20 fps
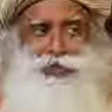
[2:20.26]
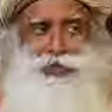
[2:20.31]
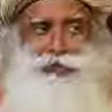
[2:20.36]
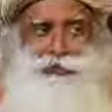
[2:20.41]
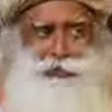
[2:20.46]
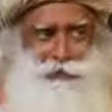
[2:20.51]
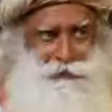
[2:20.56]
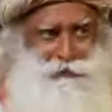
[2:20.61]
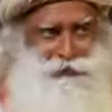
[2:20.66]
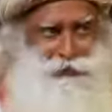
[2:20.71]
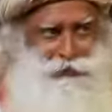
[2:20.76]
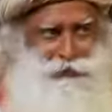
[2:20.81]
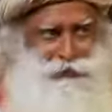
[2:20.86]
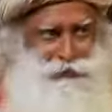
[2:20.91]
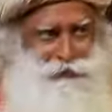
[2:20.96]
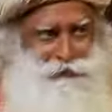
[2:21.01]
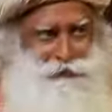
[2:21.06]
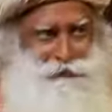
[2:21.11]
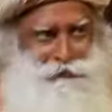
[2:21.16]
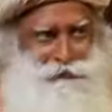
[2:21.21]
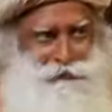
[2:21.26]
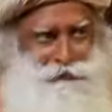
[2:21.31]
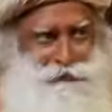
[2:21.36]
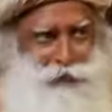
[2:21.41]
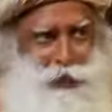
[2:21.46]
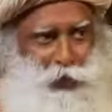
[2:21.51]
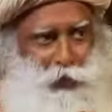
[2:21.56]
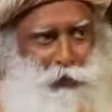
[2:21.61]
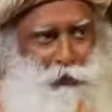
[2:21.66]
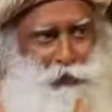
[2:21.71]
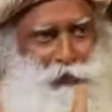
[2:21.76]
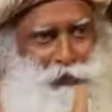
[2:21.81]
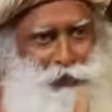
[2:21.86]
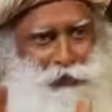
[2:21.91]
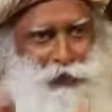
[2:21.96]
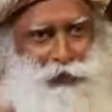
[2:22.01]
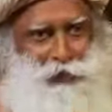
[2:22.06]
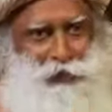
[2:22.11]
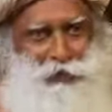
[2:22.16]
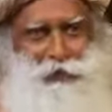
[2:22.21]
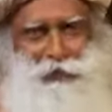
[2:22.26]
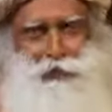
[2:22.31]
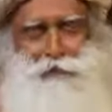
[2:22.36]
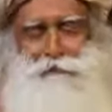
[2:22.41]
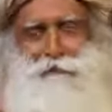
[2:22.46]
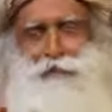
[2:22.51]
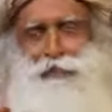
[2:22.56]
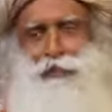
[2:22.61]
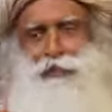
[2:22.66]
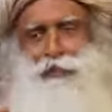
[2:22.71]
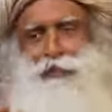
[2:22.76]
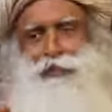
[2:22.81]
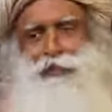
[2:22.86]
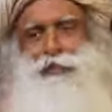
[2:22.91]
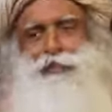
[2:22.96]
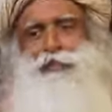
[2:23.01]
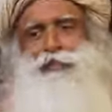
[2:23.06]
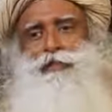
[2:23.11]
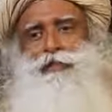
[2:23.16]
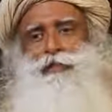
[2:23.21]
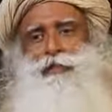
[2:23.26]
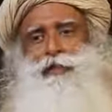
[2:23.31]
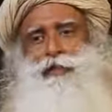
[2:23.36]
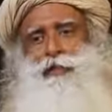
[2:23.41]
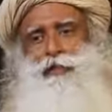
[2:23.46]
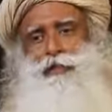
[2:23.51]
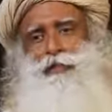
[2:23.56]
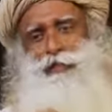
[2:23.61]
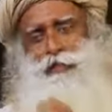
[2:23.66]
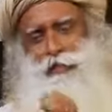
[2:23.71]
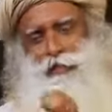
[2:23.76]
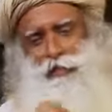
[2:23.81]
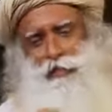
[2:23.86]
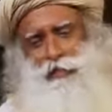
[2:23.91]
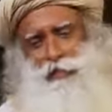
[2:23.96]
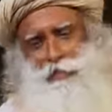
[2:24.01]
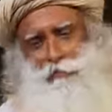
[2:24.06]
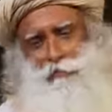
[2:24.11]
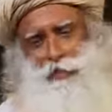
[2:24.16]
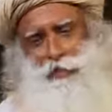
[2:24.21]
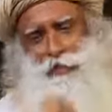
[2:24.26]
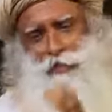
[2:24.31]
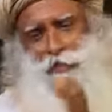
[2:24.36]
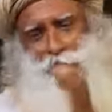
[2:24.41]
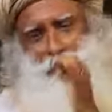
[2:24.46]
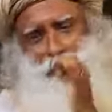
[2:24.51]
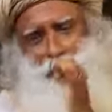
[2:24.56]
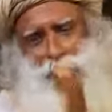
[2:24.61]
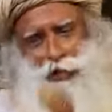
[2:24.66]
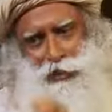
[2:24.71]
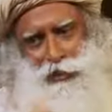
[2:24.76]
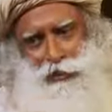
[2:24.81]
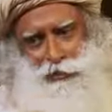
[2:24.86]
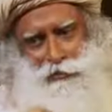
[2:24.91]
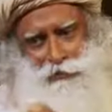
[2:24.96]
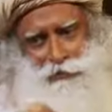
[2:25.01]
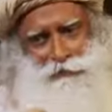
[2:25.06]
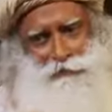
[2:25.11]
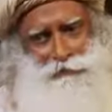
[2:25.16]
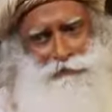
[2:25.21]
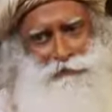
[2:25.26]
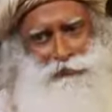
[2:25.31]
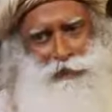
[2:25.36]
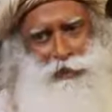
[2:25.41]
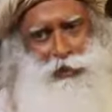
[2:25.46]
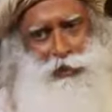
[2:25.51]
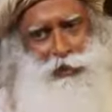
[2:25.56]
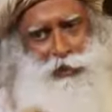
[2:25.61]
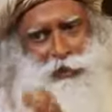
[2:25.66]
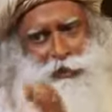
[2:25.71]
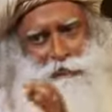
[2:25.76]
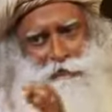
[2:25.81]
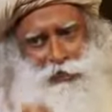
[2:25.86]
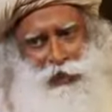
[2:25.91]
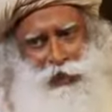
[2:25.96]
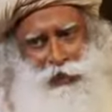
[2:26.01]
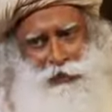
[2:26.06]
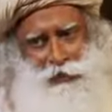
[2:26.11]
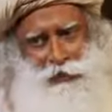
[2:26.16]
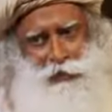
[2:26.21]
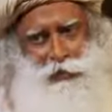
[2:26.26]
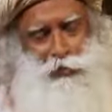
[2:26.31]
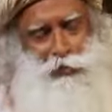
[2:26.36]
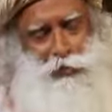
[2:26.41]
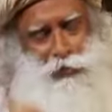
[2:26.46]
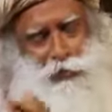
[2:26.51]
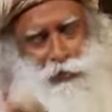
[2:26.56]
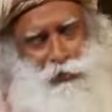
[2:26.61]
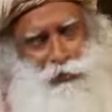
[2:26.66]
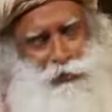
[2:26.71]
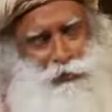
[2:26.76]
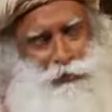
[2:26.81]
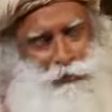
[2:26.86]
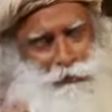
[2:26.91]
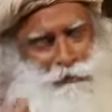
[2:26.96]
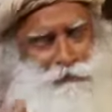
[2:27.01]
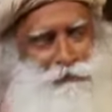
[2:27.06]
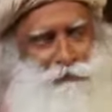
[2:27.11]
a yantra, always a yantra. The word yantra literally means a machine or a device or a tool.